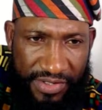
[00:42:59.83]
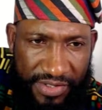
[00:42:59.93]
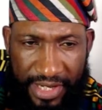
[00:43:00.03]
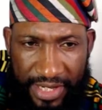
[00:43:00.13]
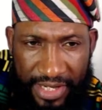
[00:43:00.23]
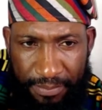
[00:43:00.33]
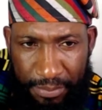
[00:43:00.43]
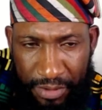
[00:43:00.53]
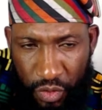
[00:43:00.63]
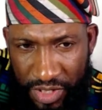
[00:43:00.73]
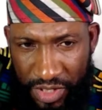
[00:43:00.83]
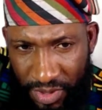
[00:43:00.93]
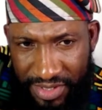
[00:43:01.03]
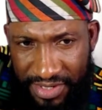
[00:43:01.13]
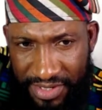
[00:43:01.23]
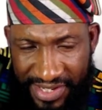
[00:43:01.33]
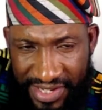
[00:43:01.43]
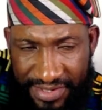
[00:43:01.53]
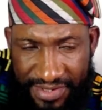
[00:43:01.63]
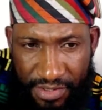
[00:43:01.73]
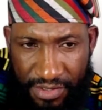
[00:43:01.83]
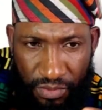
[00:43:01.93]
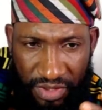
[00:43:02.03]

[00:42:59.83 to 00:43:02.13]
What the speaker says: say between 26 to